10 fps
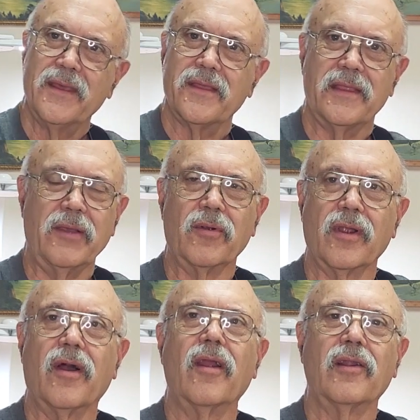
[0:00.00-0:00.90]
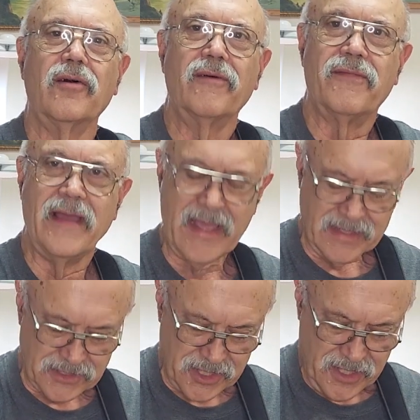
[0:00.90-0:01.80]
They were Arlo
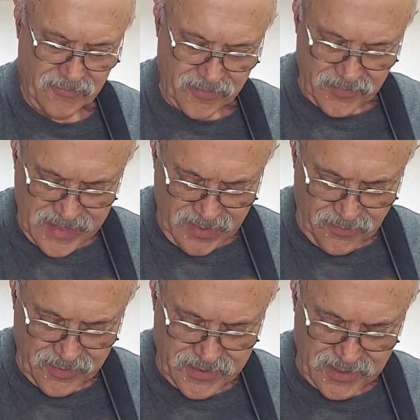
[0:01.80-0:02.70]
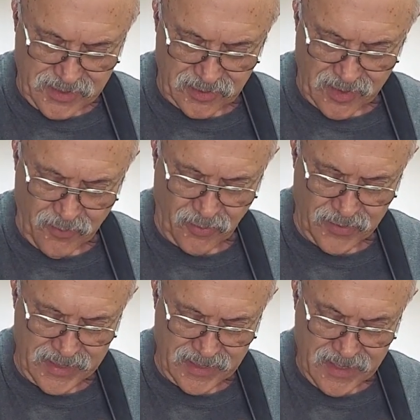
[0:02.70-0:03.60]
fans from that particular
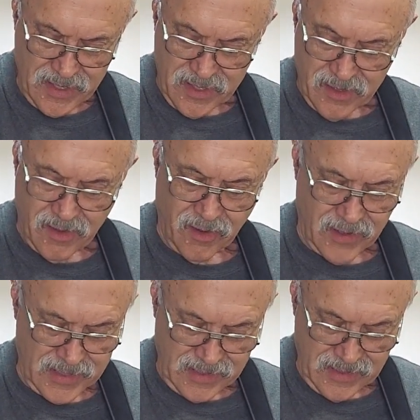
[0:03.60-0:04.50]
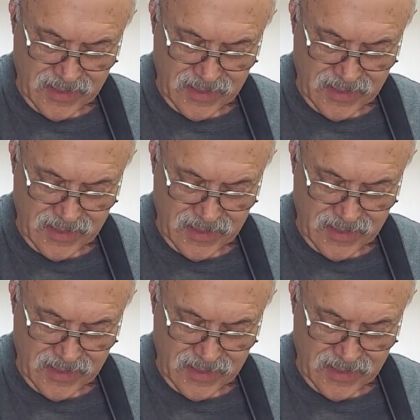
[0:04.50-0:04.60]
point on.